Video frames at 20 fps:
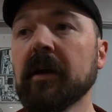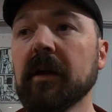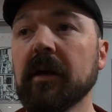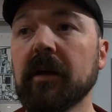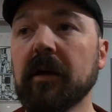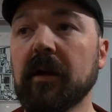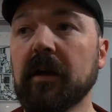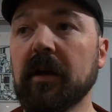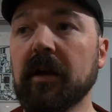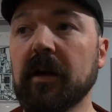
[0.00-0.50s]

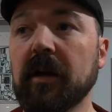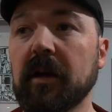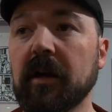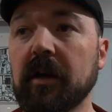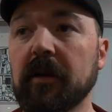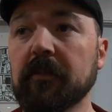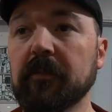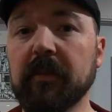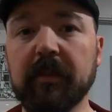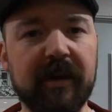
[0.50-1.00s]

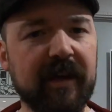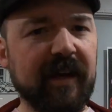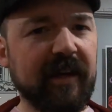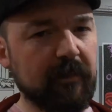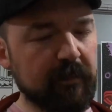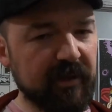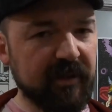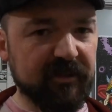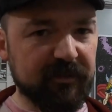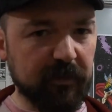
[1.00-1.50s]
But it had
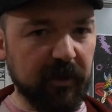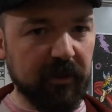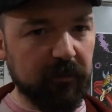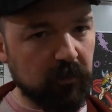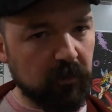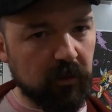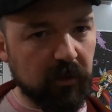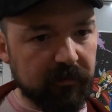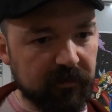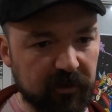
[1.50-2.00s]
a bit of spine
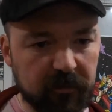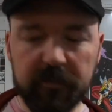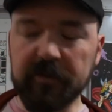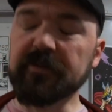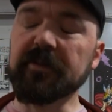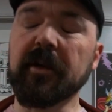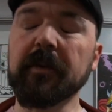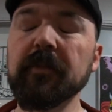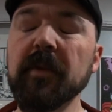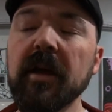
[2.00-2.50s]
roll off to the one
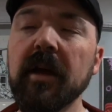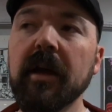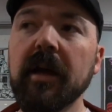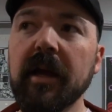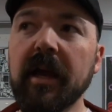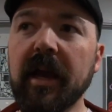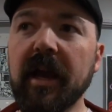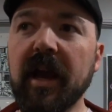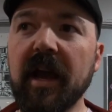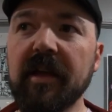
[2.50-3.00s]
side.
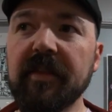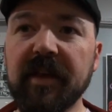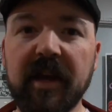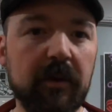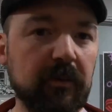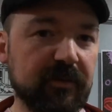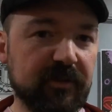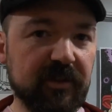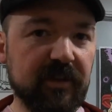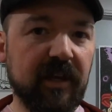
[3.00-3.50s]
And
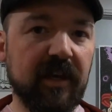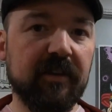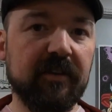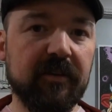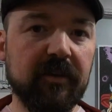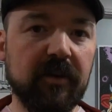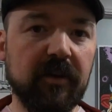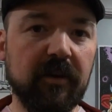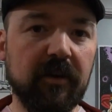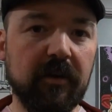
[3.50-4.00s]
that was The
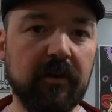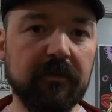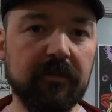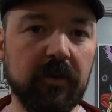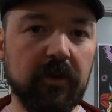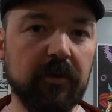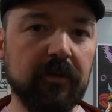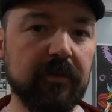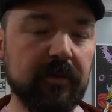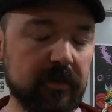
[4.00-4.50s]
Death of
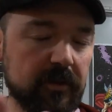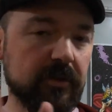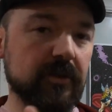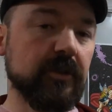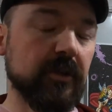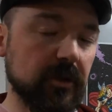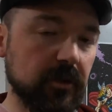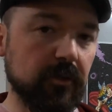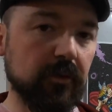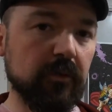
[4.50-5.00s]
Earth
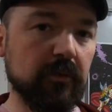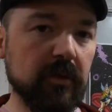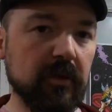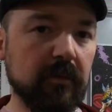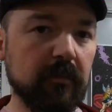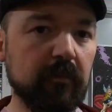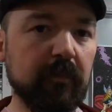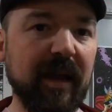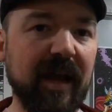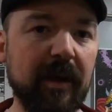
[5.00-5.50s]
2
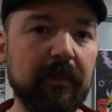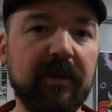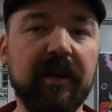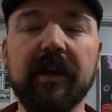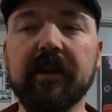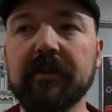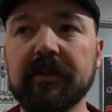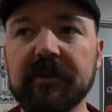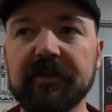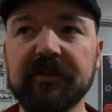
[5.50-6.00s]

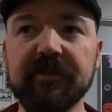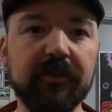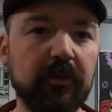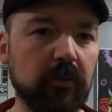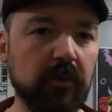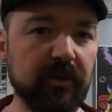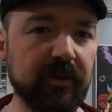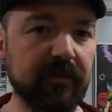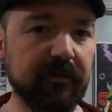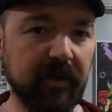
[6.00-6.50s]
Batman. This is an
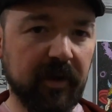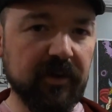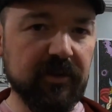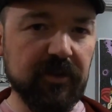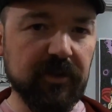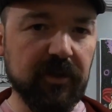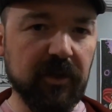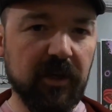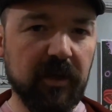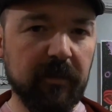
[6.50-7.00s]
old
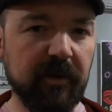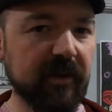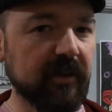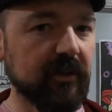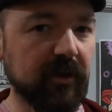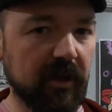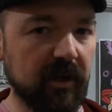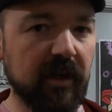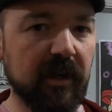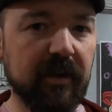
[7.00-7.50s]
adventure comic,
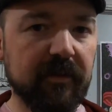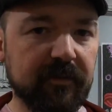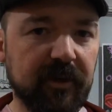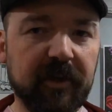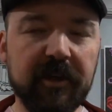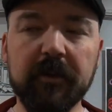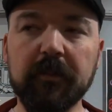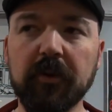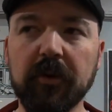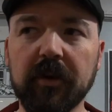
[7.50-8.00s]
not a high
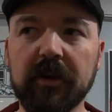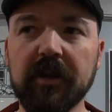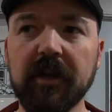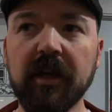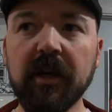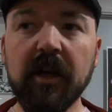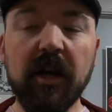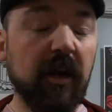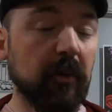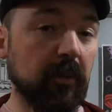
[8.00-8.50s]
value book,
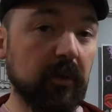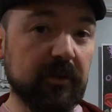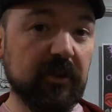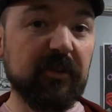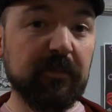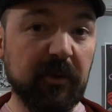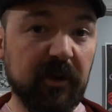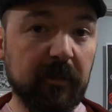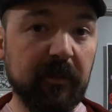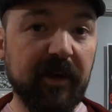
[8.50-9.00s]
a book
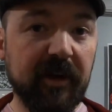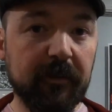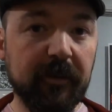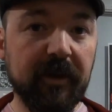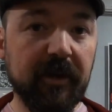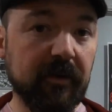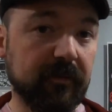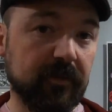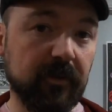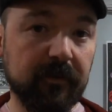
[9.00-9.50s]
that's been on my
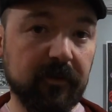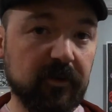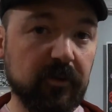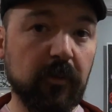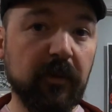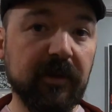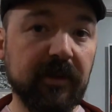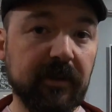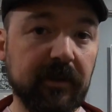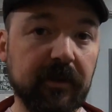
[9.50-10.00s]
radar for over
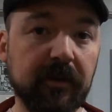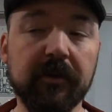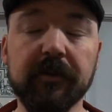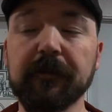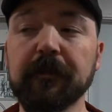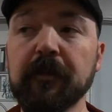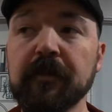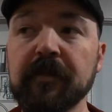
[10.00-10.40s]
20 years.